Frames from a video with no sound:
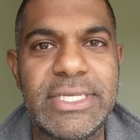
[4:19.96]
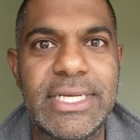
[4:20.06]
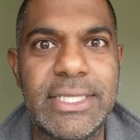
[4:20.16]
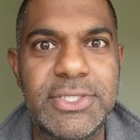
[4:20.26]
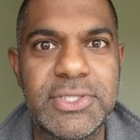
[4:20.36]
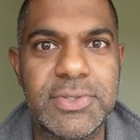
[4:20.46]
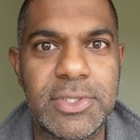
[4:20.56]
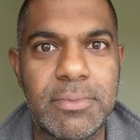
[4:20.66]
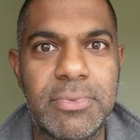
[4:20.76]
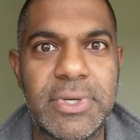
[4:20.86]
intelligence, so
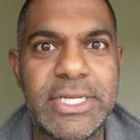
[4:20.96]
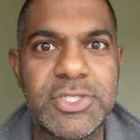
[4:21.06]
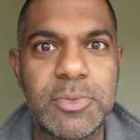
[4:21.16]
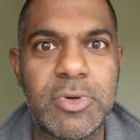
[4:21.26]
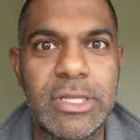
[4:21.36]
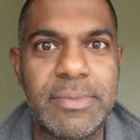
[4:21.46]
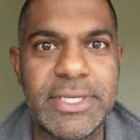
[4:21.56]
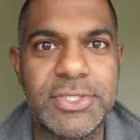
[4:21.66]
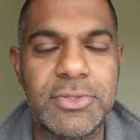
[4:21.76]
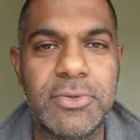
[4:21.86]
their brain should probably be
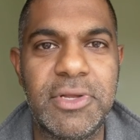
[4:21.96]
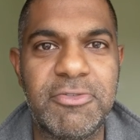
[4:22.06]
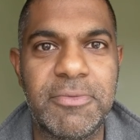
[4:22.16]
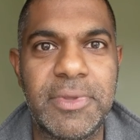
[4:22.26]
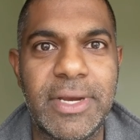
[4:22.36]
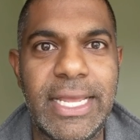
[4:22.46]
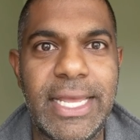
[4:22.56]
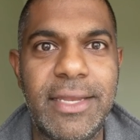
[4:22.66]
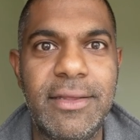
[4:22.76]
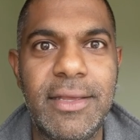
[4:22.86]
extruding from their
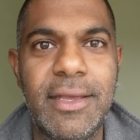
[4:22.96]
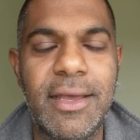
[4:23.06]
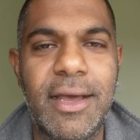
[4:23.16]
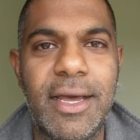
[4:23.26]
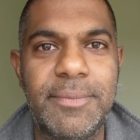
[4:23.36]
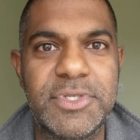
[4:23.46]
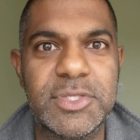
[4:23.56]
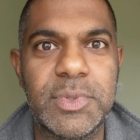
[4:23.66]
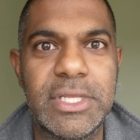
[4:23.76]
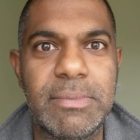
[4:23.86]
head,
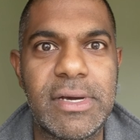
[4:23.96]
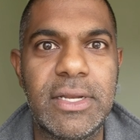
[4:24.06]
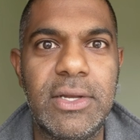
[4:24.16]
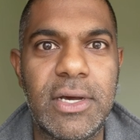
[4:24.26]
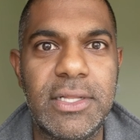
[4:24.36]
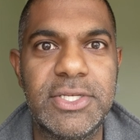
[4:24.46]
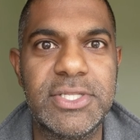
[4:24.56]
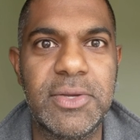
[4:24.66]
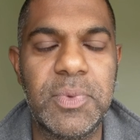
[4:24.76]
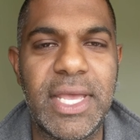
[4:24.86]
just with the amount of knowledge
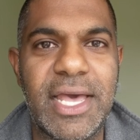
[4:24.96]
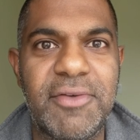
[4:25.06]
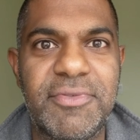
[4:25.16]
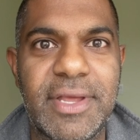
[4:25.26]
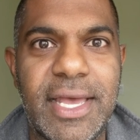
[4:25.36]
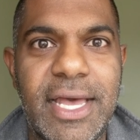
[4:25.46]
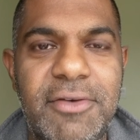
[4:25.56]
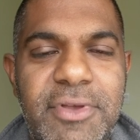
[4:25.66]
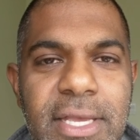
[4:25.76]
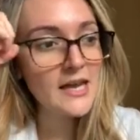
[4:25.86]
that we have to have.